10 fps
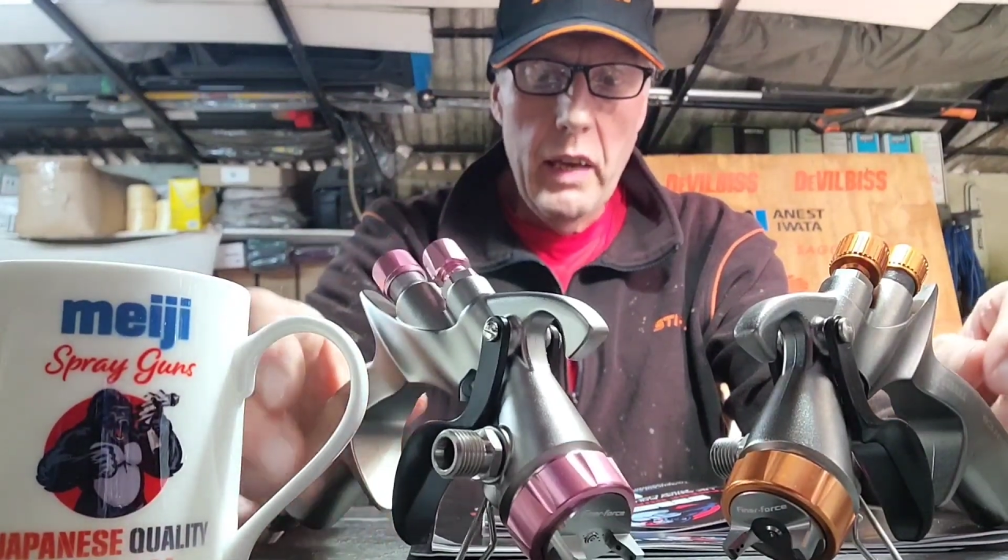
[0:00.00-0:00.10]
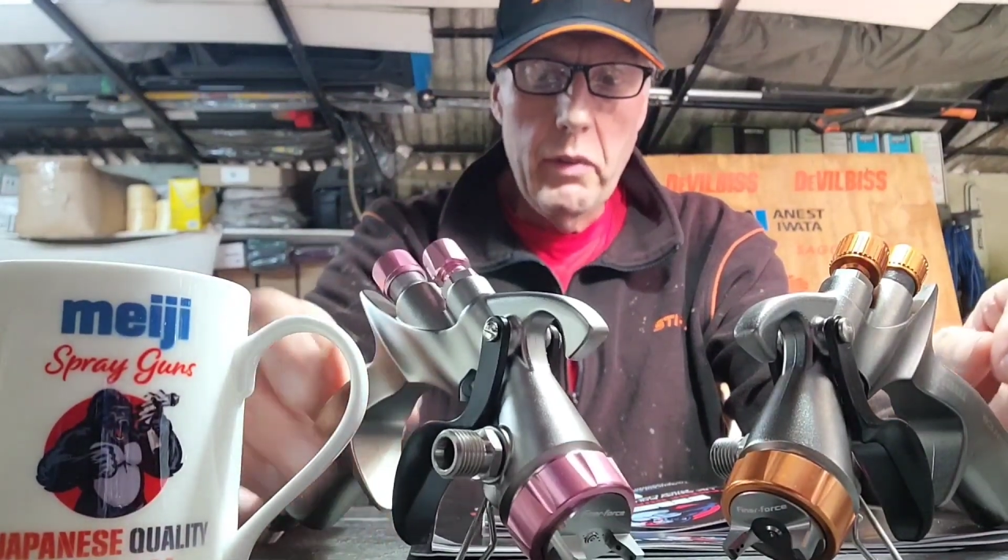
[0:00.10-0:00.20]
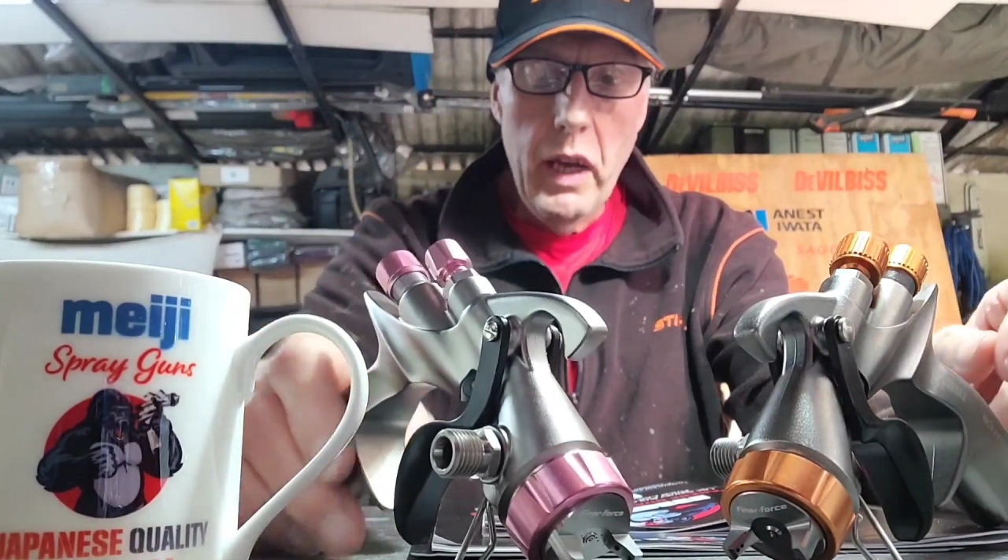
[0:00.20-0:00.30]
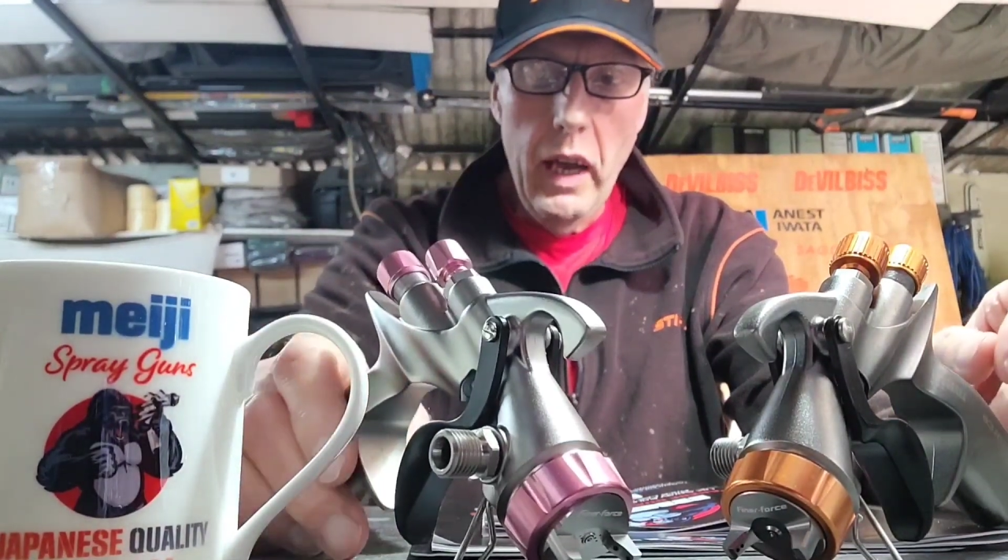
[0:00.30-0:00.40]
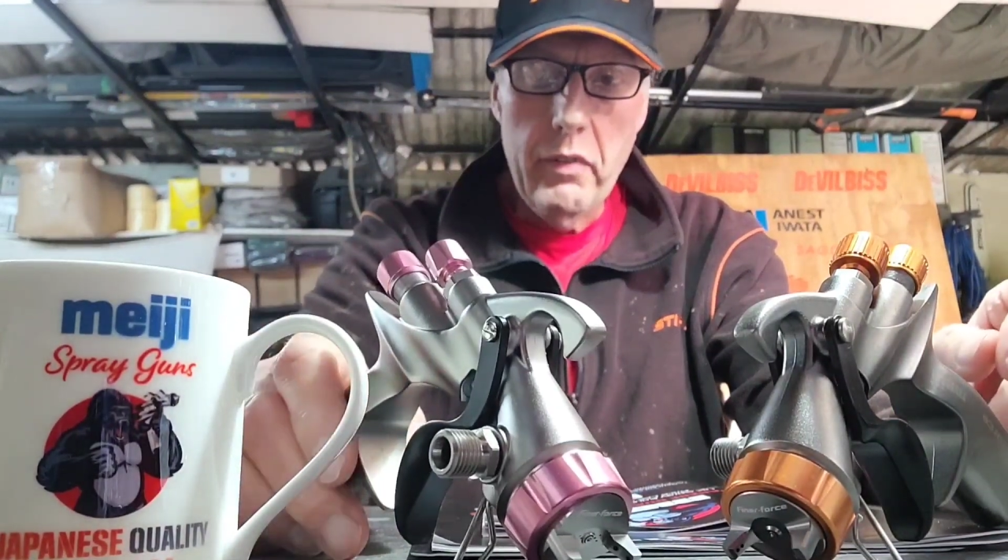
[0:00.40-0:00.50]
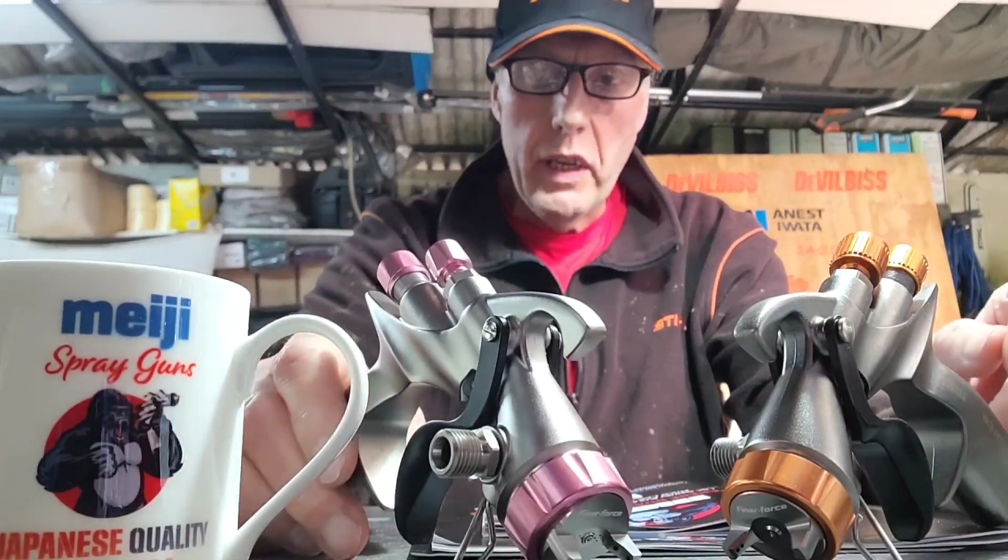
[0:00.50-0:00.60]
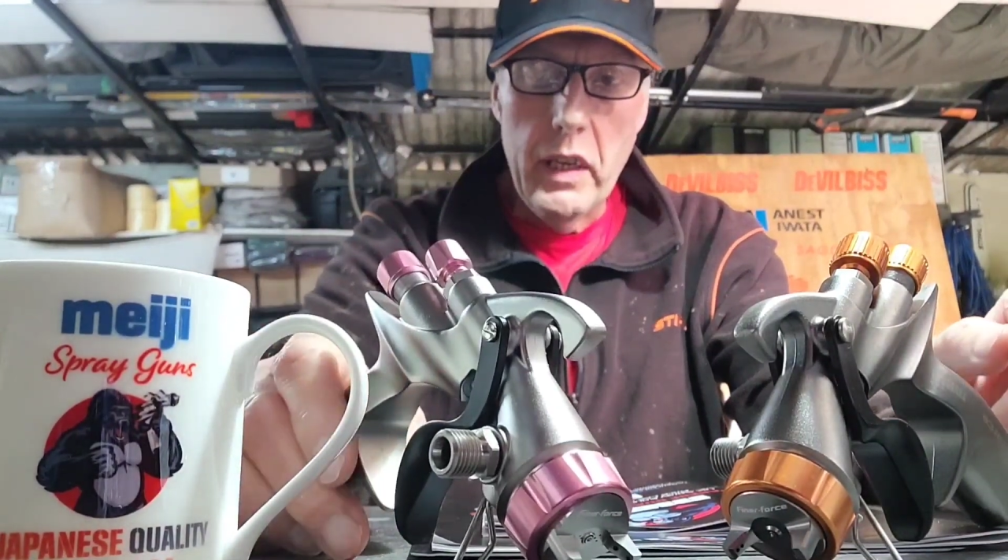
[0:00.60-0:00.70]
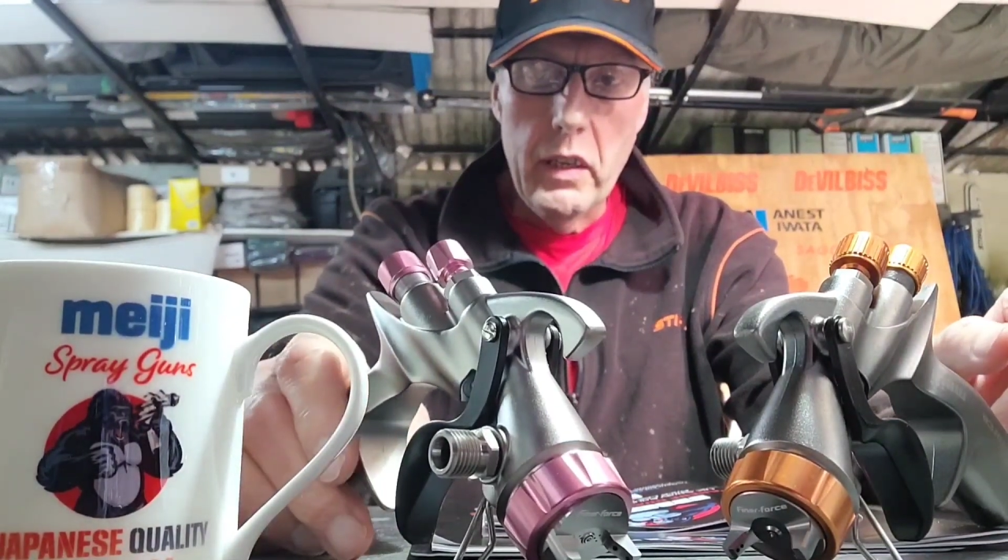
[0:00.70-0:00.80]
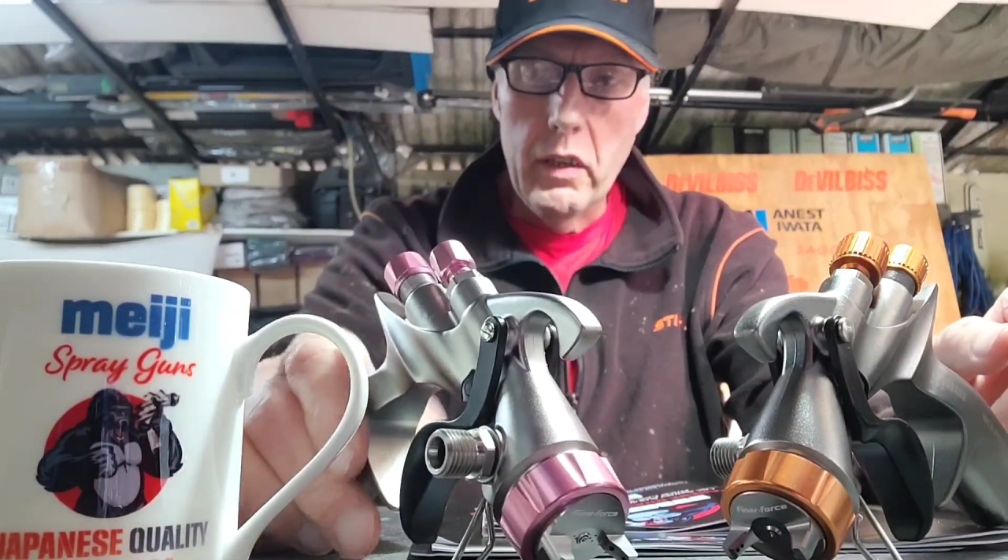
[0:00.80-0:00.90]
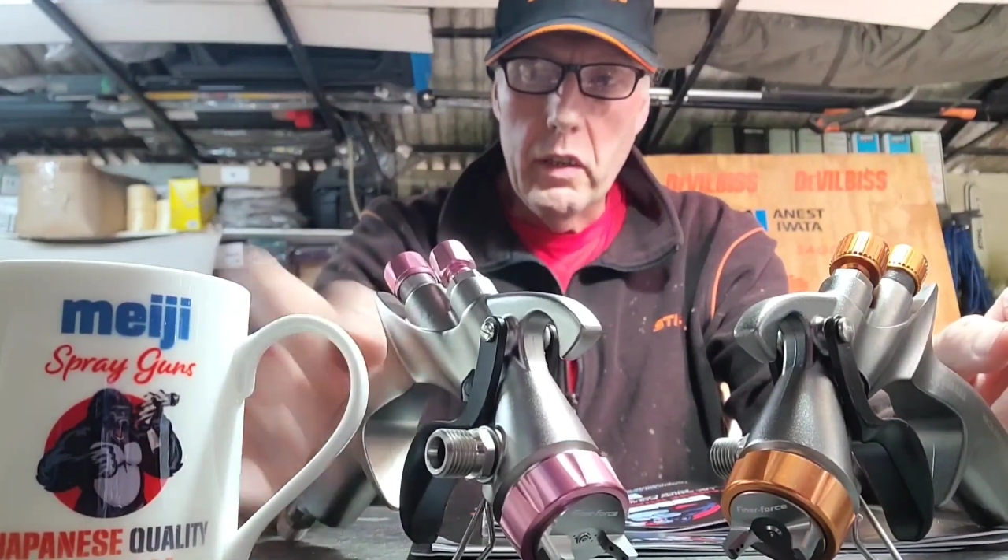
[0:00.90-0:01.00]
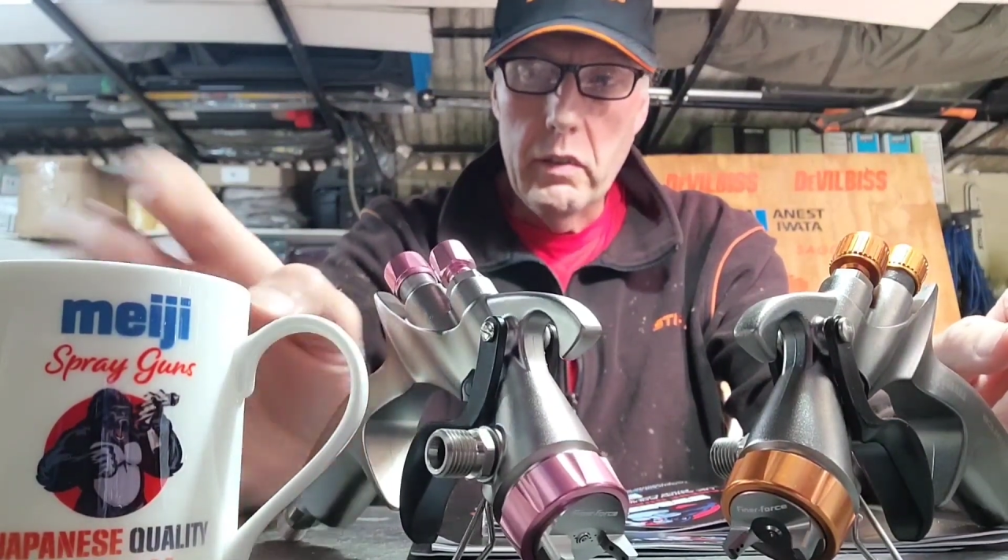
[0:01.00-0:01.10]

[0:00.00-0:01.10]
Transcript: we're having a look,